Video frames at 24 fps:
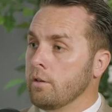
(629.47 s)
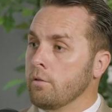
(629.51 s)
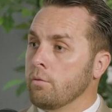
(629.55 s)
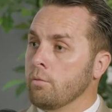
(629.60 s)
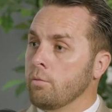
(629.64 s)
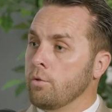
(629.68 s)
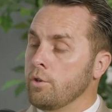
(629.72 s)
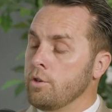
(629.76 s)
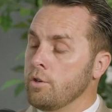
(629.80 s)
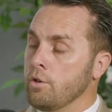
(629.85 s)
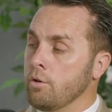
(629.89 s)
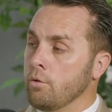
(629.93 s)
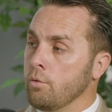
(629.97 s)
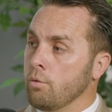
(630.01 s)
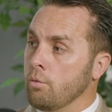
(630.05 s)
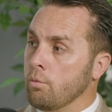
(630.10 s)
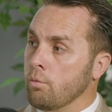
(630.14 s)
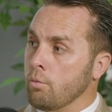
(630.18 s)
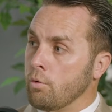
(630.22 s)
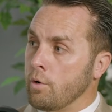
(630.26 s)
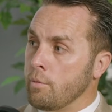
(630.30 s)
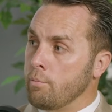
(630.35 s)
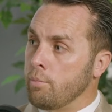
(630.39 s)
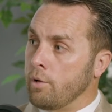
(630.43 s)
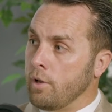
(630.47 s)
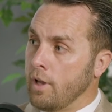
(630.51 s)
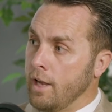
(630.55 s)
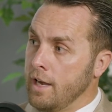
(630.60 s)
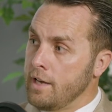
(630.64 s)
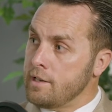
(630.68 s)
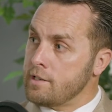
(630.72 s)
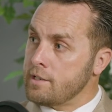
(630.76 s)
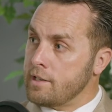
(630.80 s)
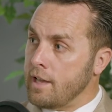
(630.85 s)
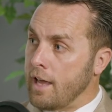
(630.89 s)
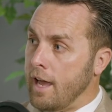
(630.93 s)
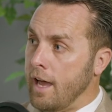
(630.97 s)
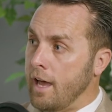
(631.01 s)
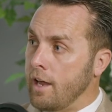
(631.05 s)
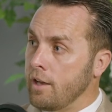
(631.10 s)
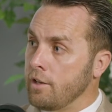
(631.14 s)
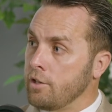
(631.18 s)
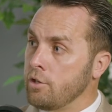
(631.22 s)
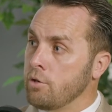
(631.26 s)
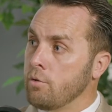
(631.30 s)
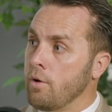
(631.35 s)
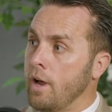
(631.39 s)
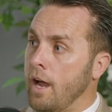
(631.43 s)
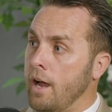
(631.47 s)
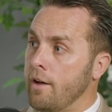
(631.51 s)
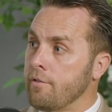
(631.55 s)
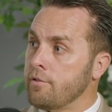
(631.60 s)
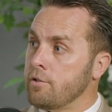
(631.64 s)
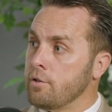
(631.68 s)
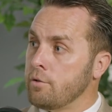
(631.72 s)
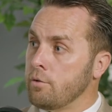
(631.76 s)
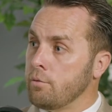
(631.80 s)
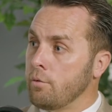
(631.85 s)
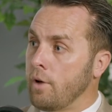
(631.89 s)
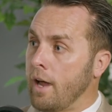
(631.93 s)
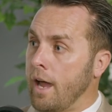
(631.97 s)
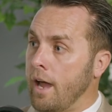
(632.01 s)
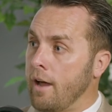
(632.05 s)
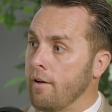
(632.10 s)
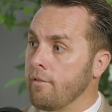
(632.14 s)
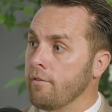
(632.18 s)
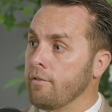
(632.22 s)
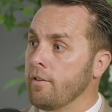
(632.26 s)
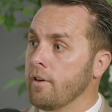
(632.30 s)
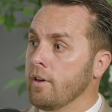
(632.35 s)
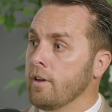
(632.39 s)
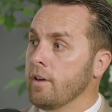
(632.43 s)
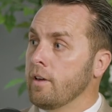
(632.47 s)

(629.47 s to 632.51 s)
when you replace that, you have to have